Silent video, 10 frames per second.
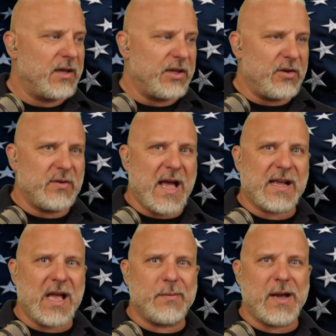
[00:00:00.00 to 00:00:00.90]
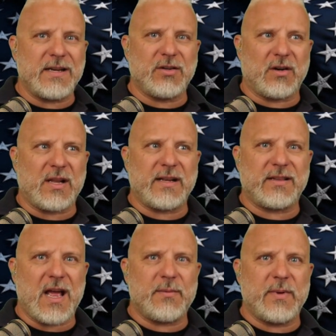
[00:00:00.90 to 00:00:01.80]
You knock on my door like
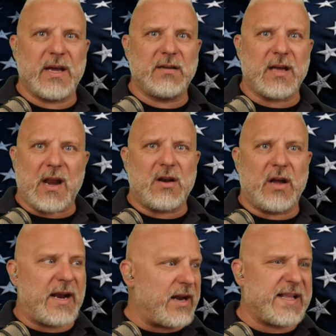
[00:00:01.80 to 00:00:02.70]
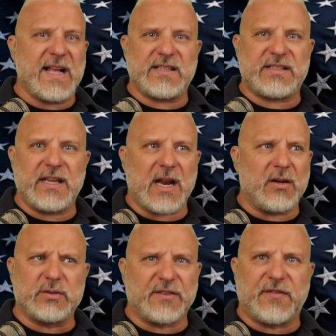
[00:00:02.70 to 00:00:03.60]
that, man. I don't know, and I can't see it. I don't know
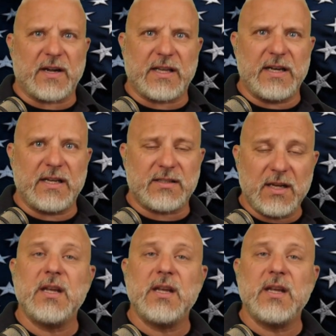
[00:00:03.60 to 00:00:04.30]
what the fuck it is.